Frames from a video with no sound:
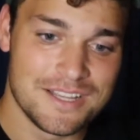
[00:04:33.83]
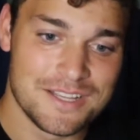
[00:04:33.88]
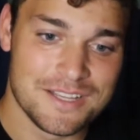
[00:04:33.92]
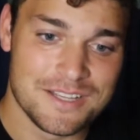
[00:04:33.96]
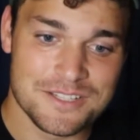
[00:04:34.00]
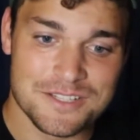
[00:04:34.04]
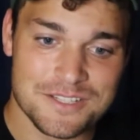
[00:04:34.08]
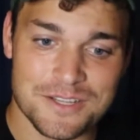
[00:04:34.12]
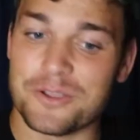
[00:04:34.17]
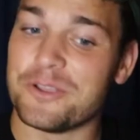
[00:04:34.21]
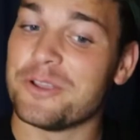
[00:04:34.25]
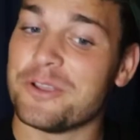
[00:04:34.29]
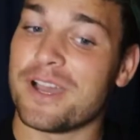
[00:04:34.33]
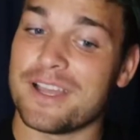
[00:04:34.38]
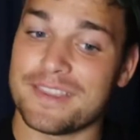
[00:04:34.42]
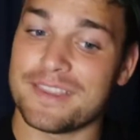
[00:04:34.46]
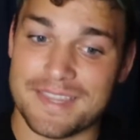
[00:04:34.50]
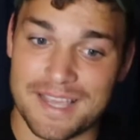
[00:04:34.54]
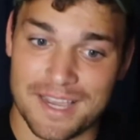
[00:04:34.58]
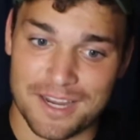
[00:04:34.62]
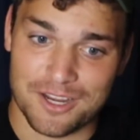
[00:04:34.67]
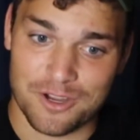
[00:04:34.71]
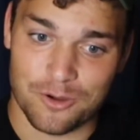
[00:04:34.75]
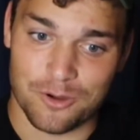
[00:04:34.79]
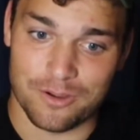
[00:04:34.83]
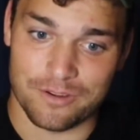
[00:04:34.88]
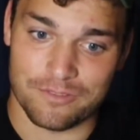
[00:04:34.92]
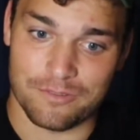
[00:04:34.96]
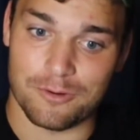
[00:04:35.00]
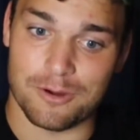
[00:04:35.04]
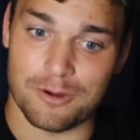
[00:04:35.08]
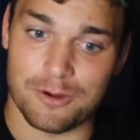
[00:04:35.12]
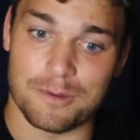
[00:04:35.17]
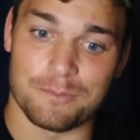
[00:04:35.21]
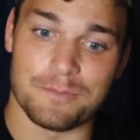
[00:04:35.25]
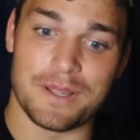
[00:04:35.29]
So you got that going
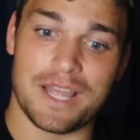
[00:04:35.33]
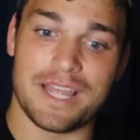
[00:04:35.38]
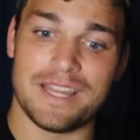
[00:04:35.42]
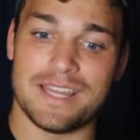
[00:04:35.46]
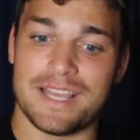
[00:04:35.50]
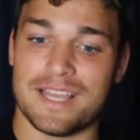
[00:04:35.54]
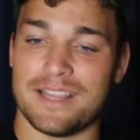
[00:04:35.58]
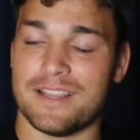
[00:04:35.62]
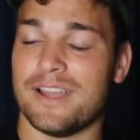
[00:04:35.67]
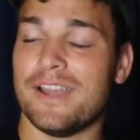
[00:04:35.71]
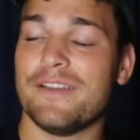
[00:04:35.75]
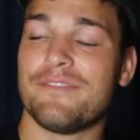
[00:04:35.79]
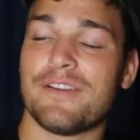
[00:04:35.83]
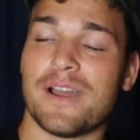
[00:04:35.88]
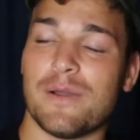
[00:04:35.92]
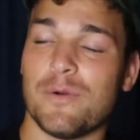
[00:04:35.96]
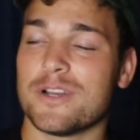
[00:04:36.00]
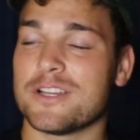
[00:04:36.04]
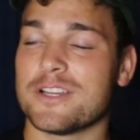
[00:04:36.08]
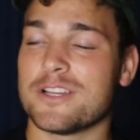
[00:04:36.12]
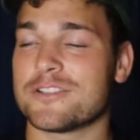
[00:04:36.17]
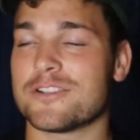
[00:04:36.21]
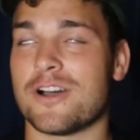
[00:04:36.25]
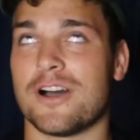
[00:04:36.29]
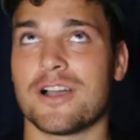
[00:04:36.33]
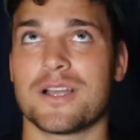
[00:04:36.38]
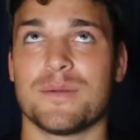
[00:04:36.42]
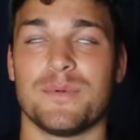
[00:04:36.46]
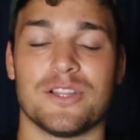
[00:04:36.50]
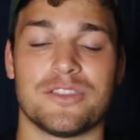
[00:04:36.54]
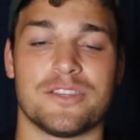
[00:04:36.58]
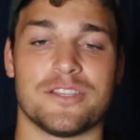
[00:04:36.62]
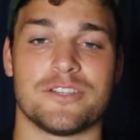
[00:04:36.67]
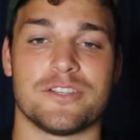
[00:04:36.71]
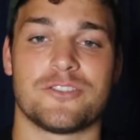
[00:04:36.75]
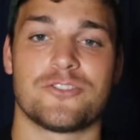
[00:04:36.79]
for him. And then if I want to talk
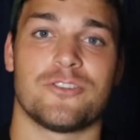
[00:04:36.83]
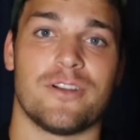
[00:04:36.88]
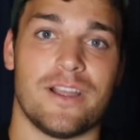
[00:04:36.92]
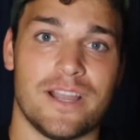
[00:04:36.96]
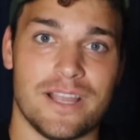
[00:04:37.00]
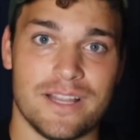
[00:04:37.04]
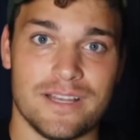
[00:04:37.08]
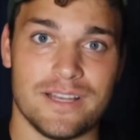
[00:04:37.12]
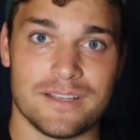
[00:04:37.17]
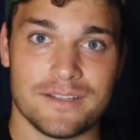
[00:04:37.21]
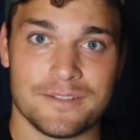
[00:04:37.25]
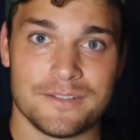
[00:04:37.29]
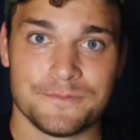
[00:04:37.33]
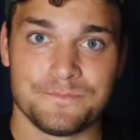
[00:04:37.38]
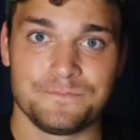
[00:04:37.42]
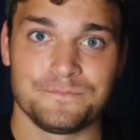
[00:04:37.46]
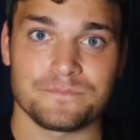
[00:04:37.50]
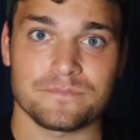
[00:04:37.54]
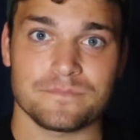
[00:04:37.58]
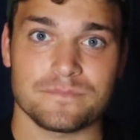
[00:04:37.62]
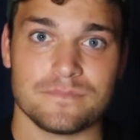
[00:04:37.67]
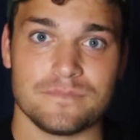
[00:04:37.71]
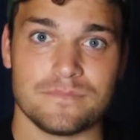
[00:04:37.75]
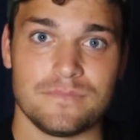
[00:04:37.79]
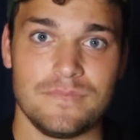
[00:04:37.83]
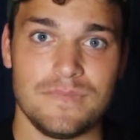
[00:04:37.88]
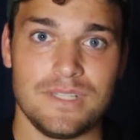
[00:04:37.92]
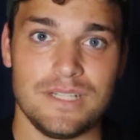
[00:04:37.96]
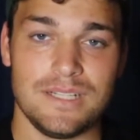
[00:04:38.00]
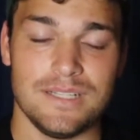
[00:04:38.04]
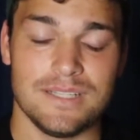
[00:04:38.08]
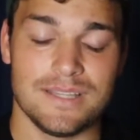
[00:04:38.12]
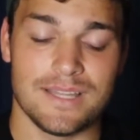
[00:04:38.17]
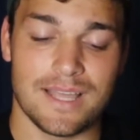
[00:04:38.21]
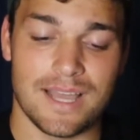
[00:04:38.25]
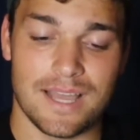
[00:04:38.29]
about the trade
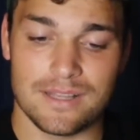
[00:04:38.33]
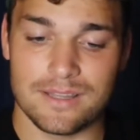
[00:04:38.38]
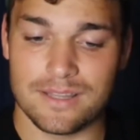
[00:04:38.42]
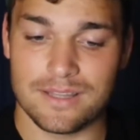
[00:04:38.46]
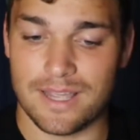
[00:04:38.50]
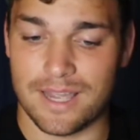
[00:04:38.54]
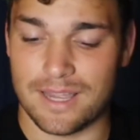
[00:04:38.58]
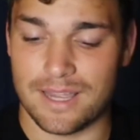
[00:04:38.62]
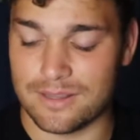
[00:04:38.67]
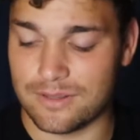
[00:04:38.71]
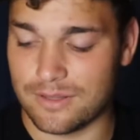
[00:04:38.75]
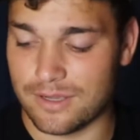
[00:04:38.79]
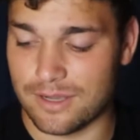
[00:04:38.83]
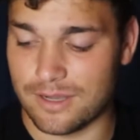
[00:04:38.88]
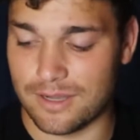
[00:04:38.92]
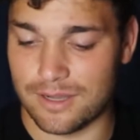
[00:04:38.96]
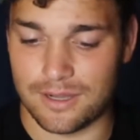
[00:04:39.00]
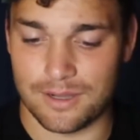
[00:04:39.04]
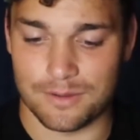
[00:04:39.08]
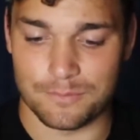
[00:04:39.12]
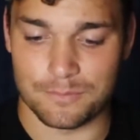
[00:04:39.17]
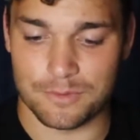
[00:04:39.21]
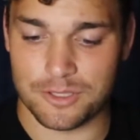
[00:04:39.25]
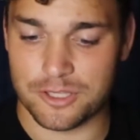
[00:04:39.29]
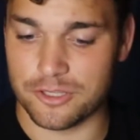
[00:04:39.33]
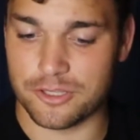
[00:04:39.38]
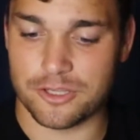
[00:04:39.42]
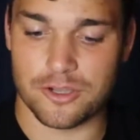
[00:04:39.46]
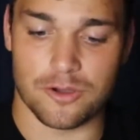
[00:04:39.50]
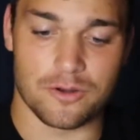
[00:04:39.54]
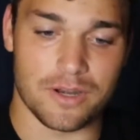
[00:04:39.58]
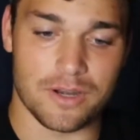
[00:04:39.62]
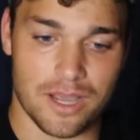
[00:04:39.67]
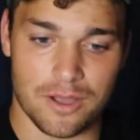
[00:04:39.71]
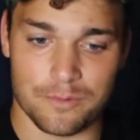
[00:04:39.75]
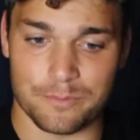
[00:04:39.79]
that could go
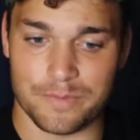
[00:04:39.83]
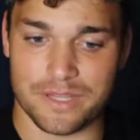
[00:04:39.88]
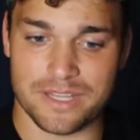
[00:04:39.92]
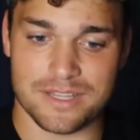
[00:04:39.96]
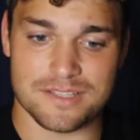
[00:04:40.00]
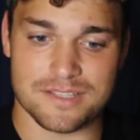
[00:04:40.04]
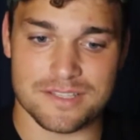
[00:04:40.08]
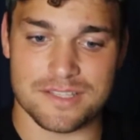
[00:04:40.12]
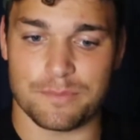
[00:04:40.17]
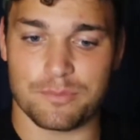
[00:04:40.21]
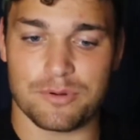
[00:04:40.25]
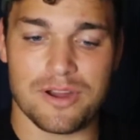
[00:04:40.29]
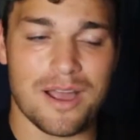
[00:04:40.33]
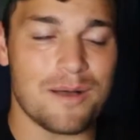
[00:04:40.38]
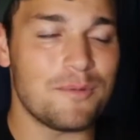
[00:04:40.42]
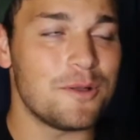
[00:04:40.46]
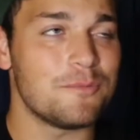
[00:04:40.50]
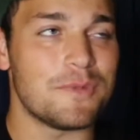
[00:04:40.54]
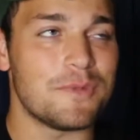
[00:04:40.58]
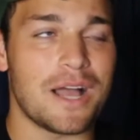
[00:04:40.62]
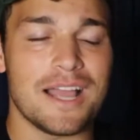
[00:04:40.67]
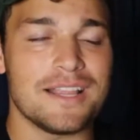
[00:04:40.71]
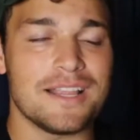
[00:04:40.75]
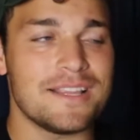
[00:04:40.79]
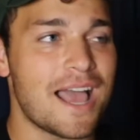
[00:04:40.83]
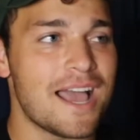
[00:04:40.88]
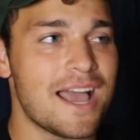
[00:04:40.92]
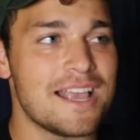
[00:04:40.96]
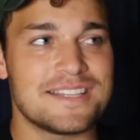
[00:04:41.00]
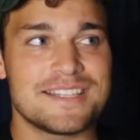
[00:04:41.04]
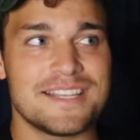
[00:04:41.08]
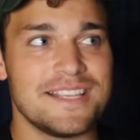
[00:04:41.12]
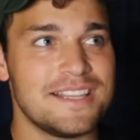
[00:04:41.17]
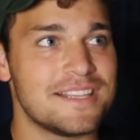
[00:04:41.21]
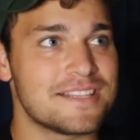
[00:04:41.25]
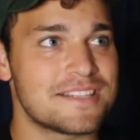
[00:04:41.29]
down, because the problem, I
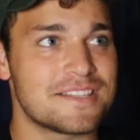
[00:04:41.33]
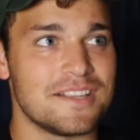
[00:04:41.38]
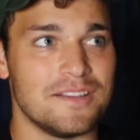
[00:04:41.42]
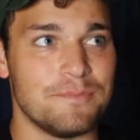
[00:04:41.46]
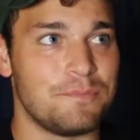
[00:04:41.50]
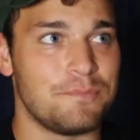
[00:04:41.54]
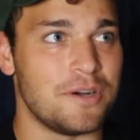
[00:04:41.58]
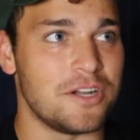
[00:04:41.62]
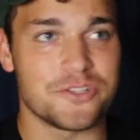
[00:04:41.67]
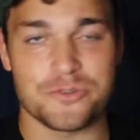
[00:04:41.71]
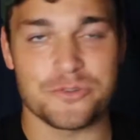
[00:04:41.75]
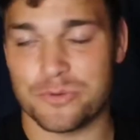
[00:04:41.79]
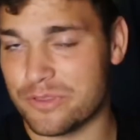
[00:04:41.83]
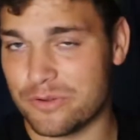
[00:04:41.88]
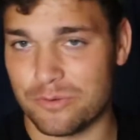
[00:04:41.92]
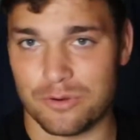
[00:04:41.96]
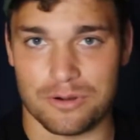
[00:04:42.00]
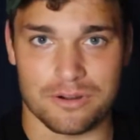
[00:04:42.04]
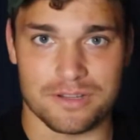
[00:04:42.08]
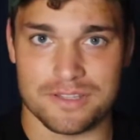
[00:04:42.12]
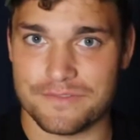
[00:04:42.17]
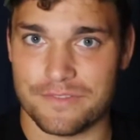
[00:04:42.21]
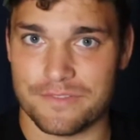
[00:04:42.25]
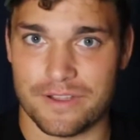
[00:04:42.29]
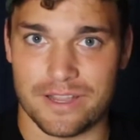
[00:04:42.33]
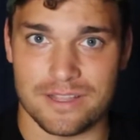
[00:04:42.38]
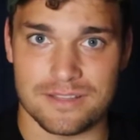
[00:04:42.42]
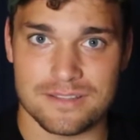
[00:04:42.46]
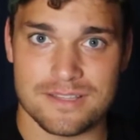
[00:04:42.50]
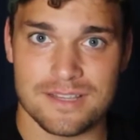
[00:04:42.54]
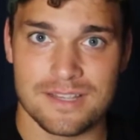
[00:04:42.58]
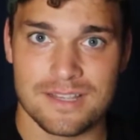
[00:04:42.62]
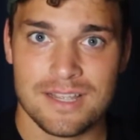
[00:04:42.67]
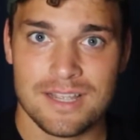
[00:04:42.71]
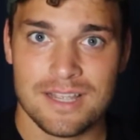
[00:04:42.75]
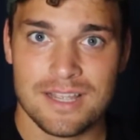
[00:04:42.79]
see this a bunch with Hornets fans.
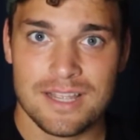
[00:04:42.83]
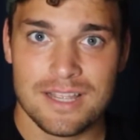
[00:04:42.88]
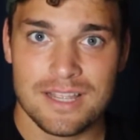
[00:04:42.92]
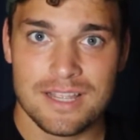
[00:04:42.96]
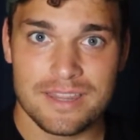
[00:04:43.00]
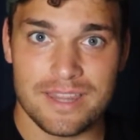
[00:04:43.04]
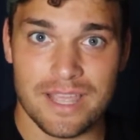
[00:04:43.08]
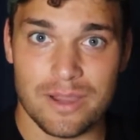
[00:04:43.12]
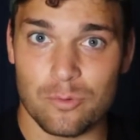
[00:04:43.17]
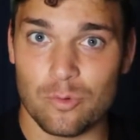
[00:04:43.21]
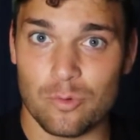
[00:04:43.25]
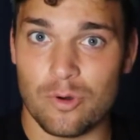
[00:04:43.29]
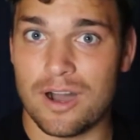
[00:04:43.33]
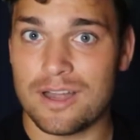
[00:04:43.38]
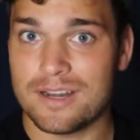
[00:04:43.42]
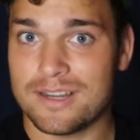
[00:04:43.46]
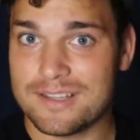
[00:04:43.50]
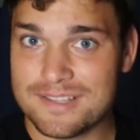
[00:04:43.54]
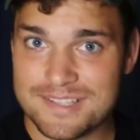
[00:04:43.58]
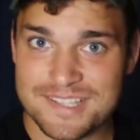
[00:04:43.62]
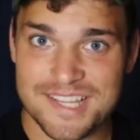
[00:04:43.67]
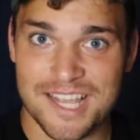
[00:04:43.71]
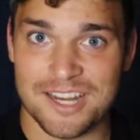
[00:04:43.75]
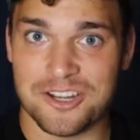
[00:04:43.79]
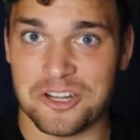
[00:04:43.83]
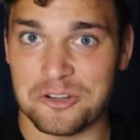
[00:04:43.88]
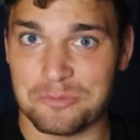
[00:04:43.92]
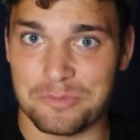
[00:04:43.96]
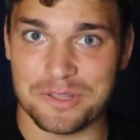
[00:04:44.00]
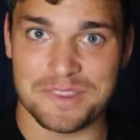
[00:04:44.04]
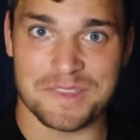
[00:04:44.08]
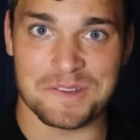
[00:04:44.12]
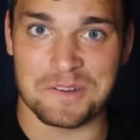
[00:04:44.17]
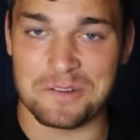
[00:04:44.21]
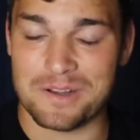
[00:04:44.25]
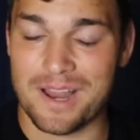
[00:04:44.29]
they want a center, but
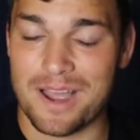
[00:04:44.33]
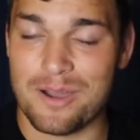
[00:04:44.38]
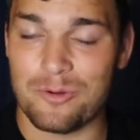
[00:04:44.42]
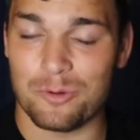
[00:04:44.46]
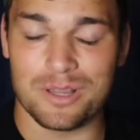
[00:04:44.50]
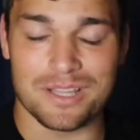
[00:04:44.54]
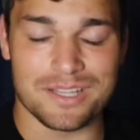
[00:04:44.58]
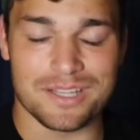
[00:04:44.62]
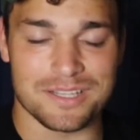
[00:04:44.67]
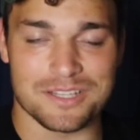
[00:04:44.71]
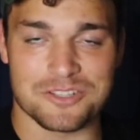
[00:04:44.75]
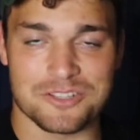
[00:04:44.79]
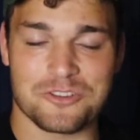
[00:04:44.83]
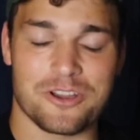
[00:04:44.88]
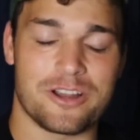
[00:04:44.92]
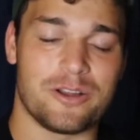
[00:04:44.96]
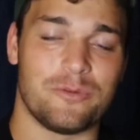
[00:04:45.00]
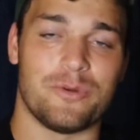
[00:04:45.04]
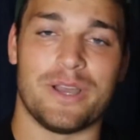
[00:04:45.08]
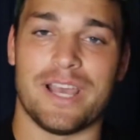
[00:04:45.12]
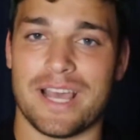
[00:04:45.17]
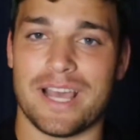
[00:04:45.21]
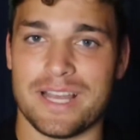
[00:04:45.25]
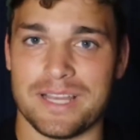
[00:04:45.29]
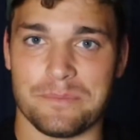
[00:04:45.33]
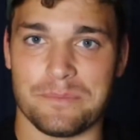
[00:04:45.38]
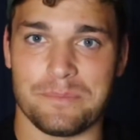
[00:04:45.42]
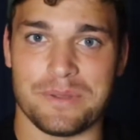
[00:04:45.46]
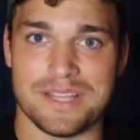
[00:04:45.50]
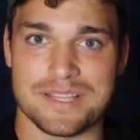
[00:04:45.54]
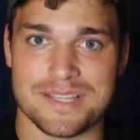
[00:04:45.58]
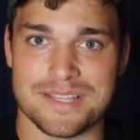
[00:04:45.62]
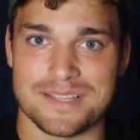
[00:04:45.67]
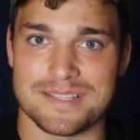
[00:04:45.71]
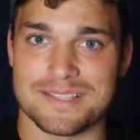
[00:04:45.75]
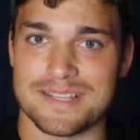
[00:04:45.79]
they're not willing to trade away any
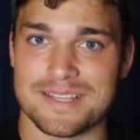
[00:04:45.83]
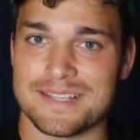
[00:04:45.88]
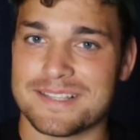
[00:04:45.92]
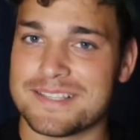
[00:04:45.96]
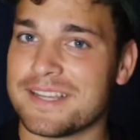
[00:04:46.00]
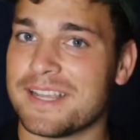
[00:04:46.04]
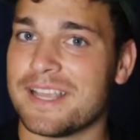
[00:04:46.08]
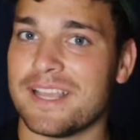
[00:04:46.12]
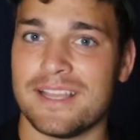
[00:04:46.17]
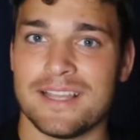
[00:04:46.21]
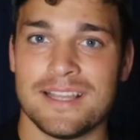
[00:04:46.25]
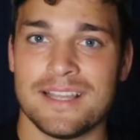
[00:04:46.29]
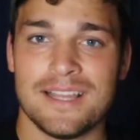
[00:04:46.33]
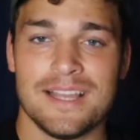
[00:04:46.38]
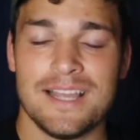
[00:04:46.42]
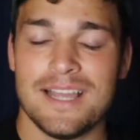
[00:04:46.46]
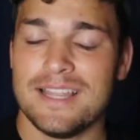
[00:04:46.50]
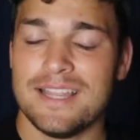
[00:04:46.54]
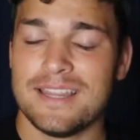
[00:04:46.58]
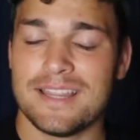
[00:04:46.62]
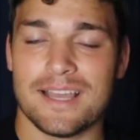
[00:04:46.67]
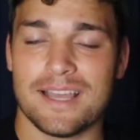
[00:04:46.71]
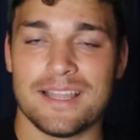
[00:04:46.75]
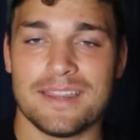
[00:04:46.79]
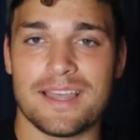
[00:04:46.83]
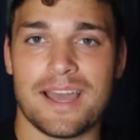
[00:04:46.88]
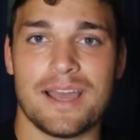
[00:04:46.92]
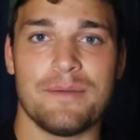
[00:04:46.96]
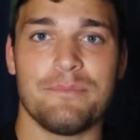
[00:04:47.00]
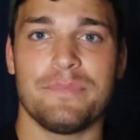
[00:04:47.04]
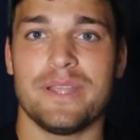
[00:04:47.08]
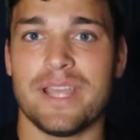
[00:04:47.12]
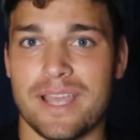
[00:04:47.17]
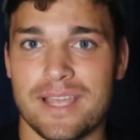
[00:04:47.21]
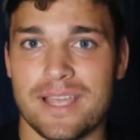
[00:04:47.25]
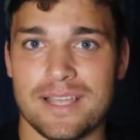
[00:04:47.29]
pieces. The
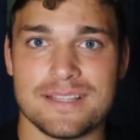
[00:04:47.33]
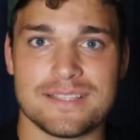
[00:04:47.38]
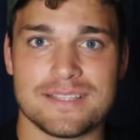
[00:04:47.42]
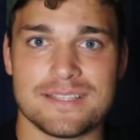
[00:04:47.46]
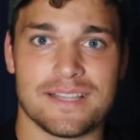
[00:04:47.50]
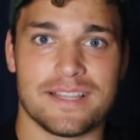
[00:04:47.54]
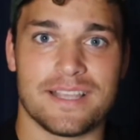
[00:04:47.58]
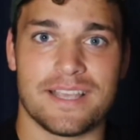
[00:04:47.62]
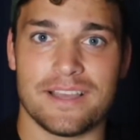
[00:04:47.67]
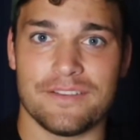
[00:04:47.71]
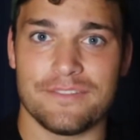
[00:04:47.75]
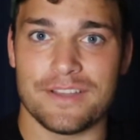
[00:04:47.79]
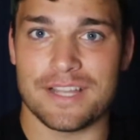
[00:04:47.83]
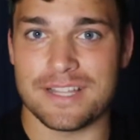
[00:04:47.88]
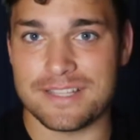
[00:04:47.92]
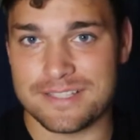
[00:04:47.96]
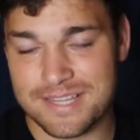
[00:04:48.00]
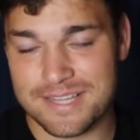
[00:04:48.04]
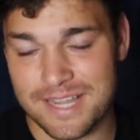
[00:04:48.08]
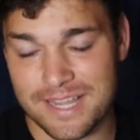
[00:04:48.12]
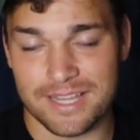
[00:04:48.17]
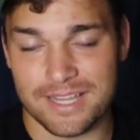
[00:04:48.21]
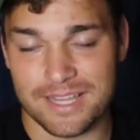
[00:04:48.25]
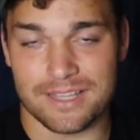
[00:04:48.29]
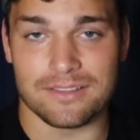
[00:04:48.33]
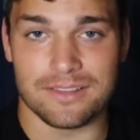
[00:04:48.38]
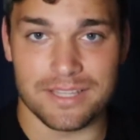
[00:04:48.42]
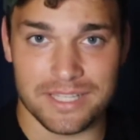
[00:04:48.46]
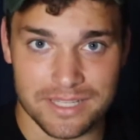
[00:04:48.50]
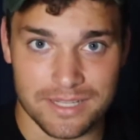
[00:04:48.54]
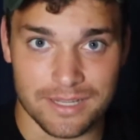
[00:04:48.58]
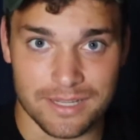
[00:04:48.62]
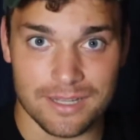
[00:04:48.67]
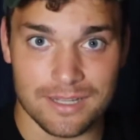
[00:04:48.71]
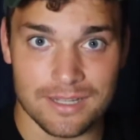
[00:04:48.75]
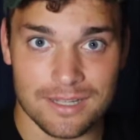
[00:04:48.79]
NBA is a give and take
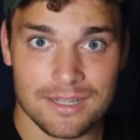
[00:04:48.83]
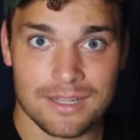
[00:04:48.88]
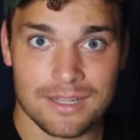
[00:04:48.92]
league.